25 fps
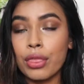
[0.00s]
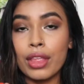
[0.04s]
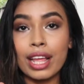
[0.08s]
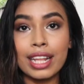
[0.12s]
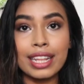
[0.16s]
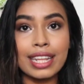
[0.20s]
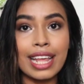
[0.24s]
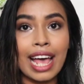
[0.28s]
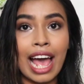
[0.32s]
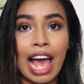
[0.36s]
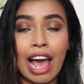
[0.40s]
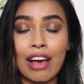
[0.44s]

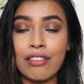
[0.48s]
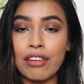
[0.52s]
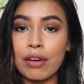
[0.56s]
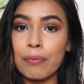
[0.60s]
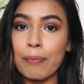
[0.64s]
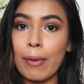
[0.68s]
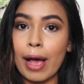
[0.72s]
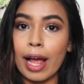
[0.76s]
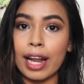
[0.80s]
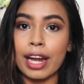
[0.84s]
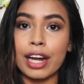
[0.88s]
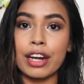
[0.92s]
Then they have a
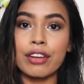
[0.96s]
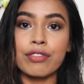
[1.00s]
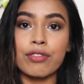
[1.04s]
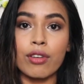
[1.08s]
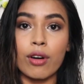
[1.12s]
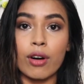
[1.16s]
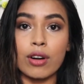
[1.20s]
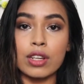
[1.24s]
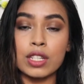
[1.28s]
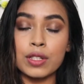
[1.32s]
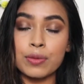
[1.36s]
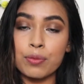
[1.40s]
palette
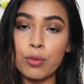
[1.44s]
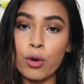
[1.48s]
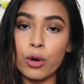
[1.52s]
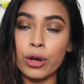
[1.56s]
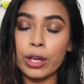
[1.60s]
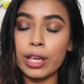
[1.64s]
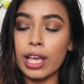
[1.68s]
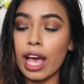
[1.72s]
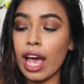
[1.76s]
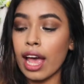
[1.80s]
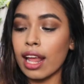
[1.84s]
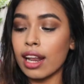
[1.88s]
for
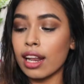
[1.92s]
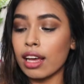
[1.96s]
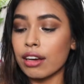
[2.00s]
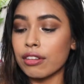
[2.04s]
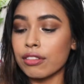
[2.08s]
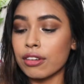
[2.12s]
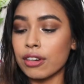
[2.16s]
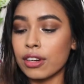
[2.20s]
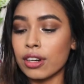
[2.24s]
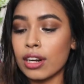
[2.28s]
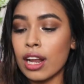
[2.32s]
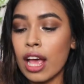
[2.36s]
smoky eye
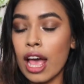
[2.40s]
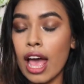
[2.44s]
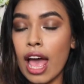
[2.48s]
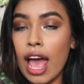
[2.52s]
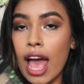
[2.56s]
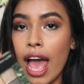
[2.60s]
lover,